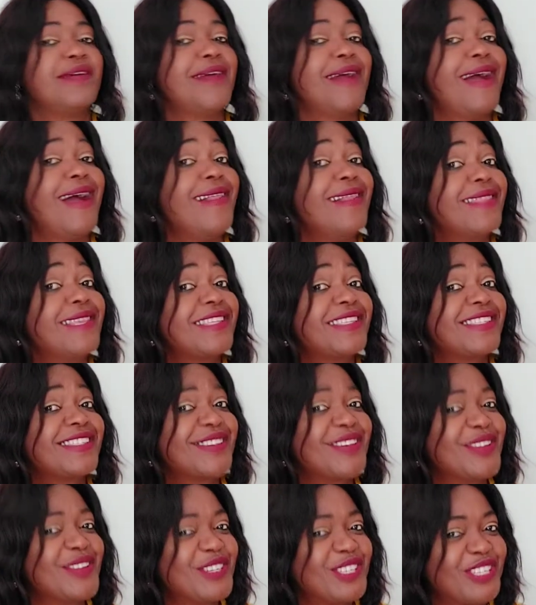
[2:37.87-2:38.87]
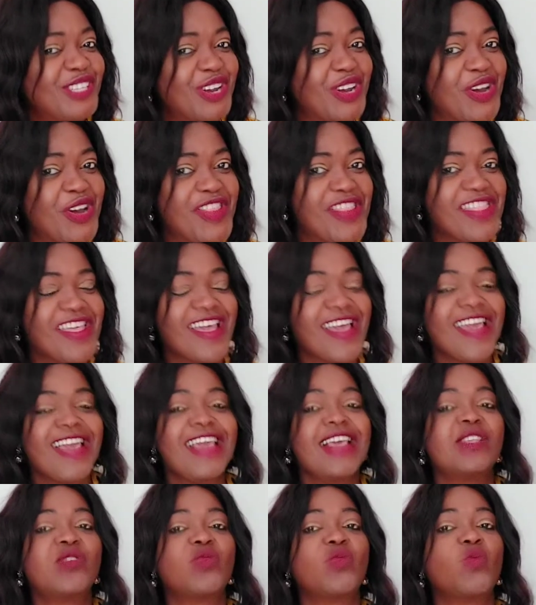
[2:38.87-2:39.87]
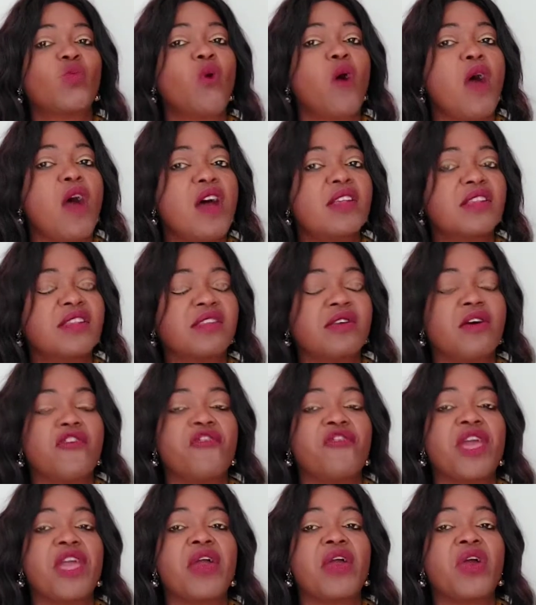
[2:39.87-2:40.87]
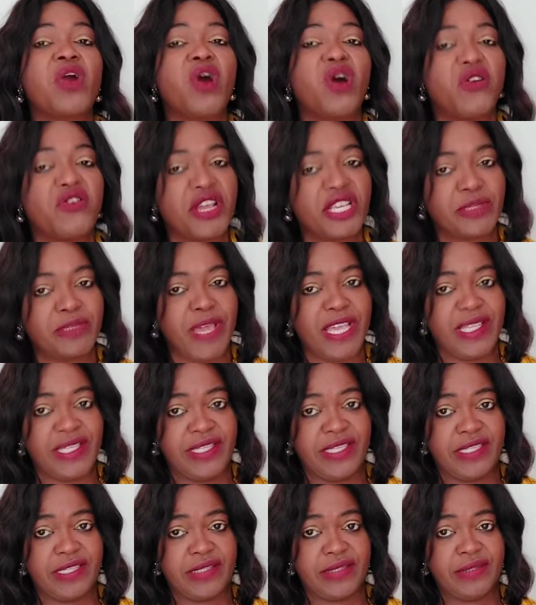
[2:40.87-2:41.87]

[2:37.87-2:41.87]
And the solution is words of encouragement.